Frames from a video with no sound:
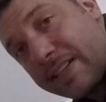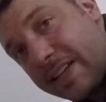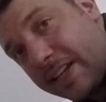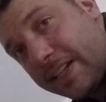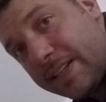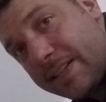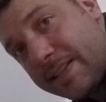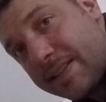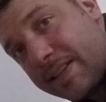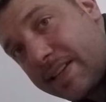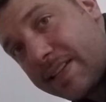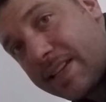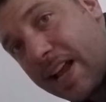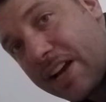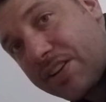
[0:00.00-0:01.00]
tints
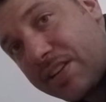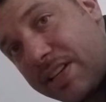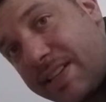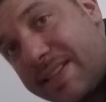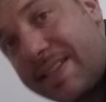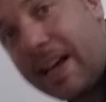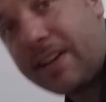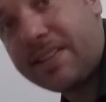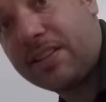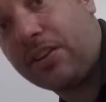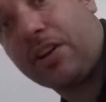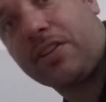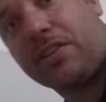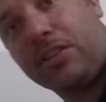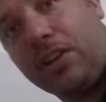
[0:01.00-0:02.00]
is it actually sucks a lot
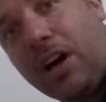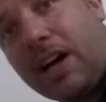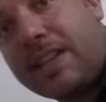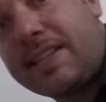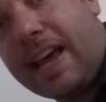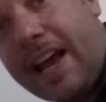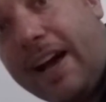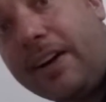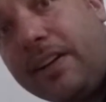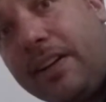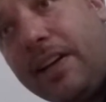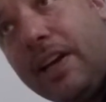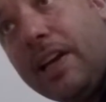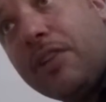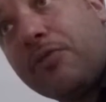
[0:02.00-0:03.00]
of the light
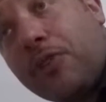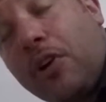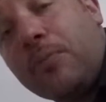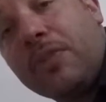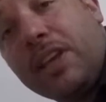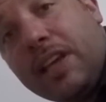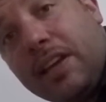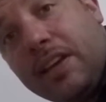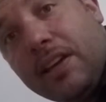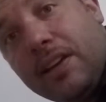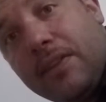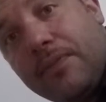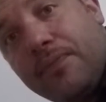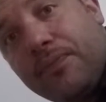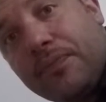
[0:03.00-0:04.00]
out from
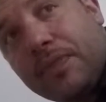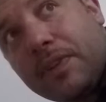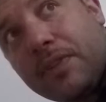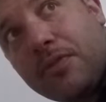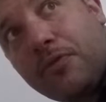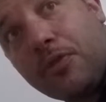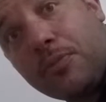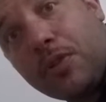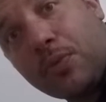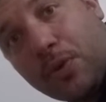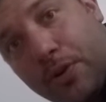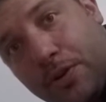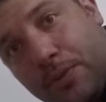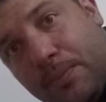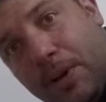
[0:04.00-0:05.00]
the
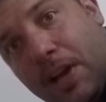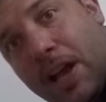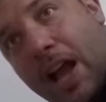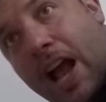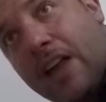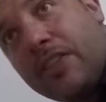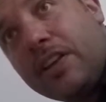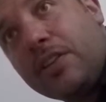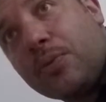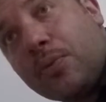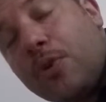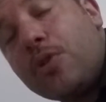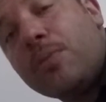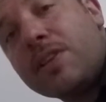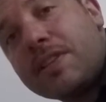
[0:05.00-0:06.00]
room, and then the
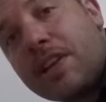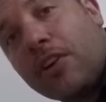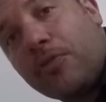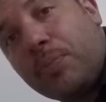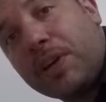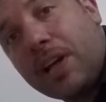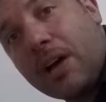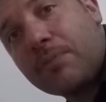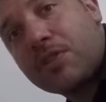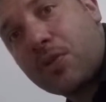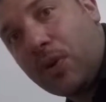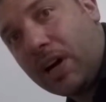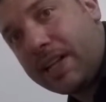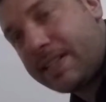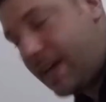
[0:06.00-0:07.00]
room itself becomes
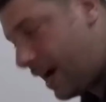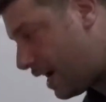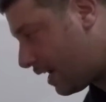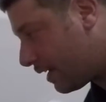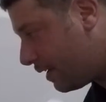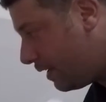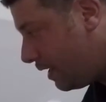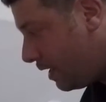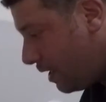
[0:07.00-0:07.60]
quite dark.